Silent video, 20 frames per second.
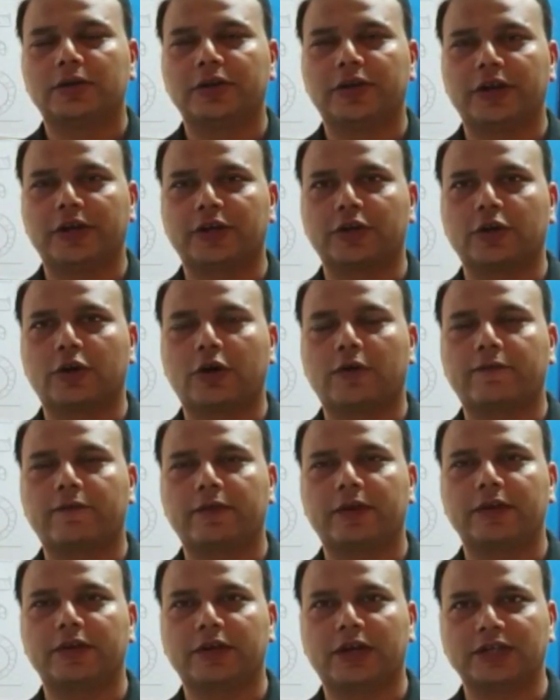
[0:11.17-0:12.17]
Director
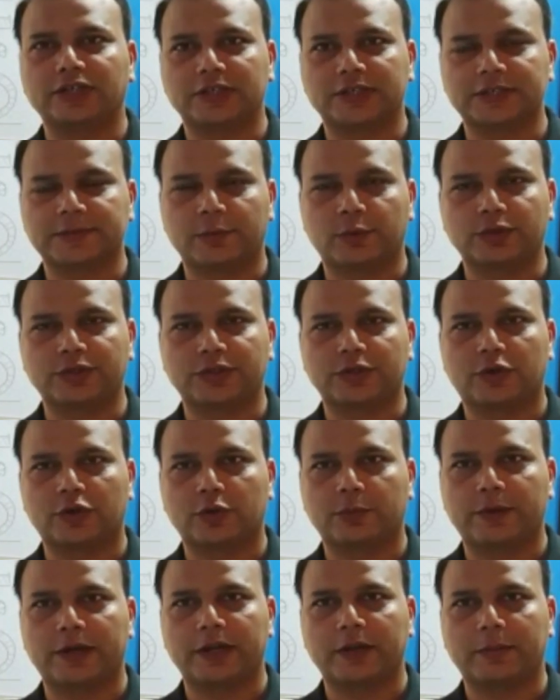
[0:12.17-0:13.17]
of International Sports and
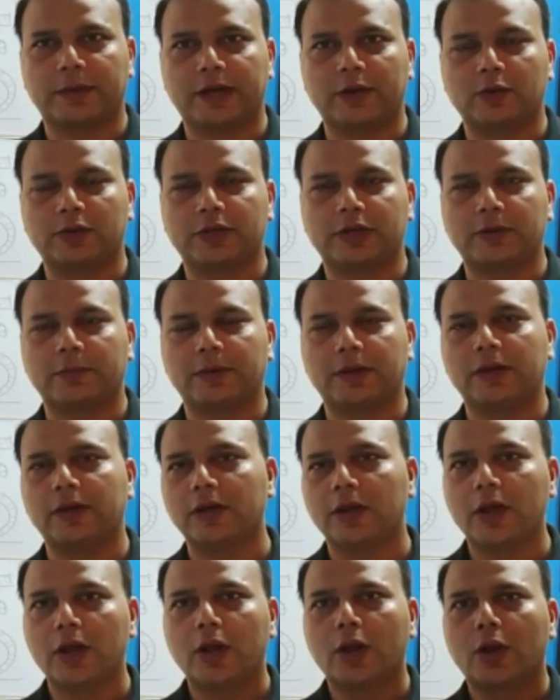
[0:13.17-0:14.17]
Orthopedic Manual Therapy.
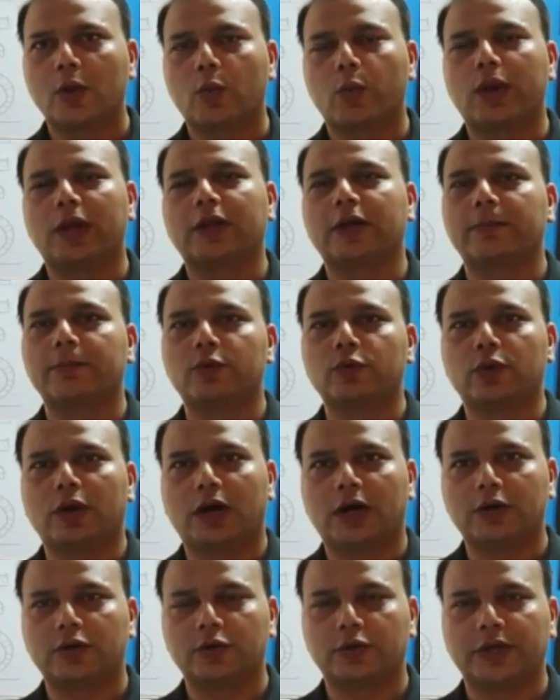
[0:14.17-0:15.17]
Welcome to
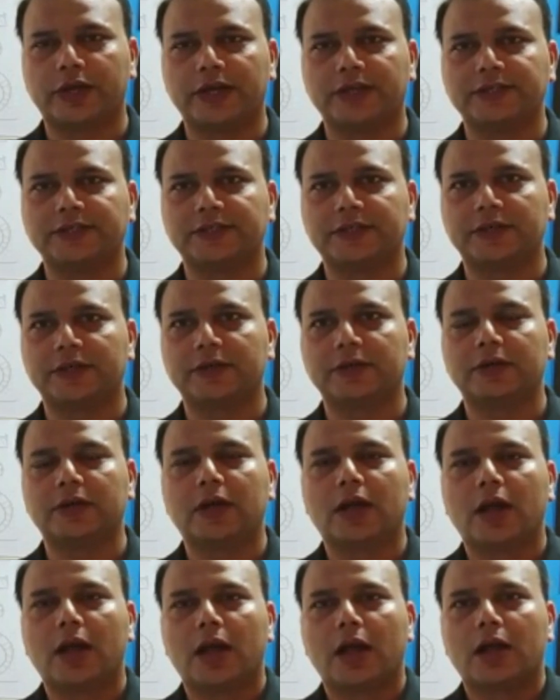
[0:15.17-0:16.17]
our today's
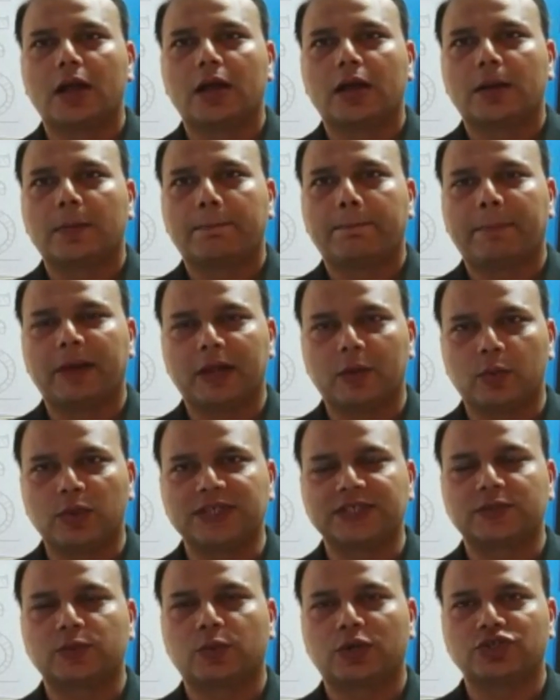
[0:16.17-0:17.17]

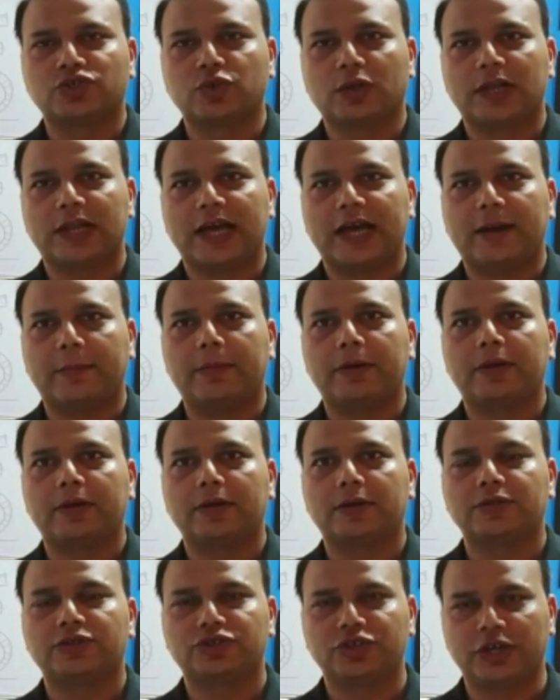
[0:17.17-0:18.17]
Pelvis Virtual Lab
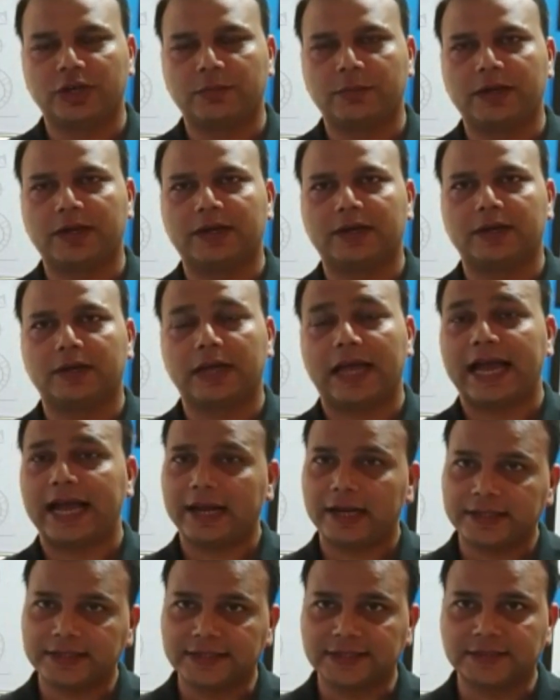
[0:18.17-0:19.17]
Treatment
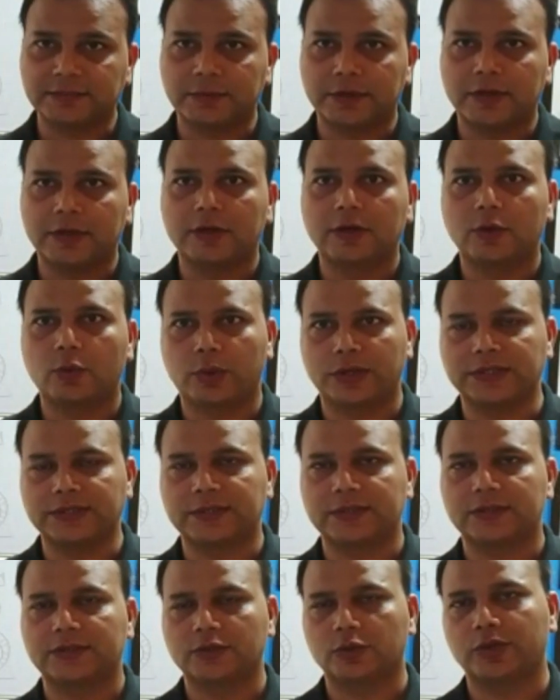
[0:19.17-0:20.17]
and Assessment Quiz.
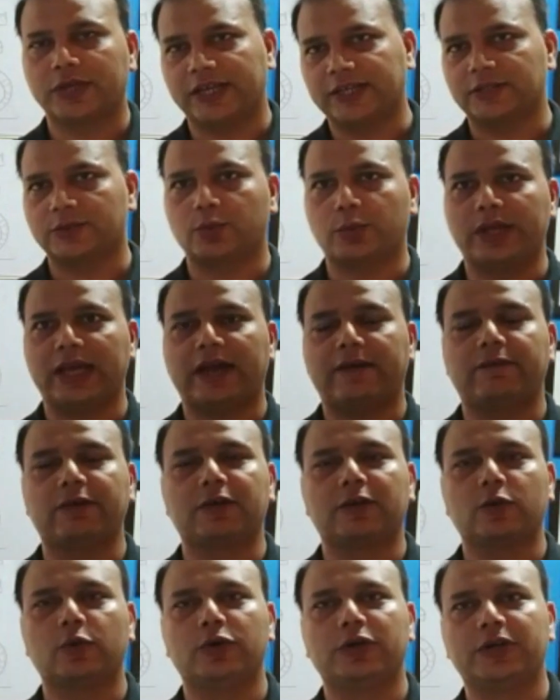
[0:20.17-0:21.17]
So yes, we have
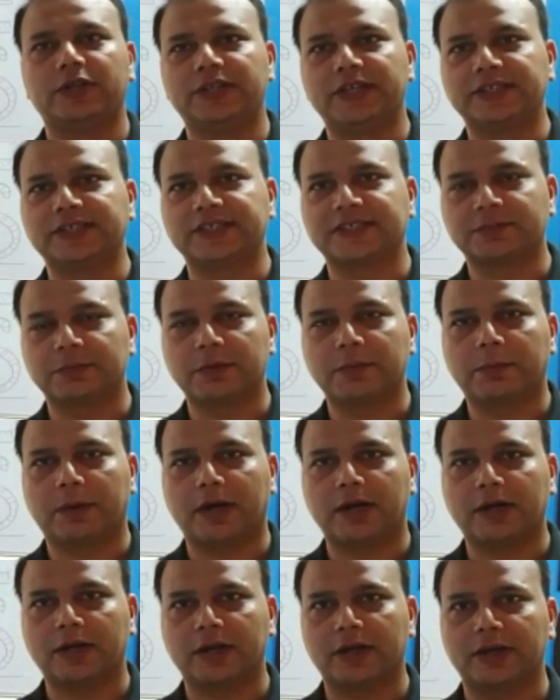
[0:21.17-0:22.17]
included the assessment
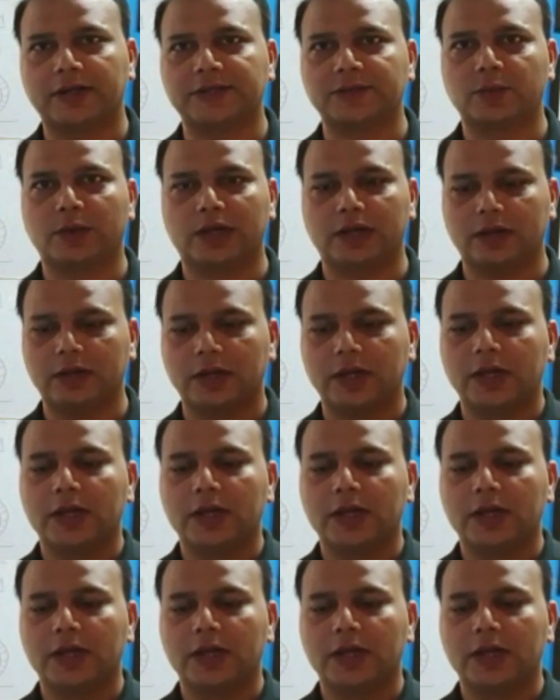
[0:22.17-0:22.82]
part here as well.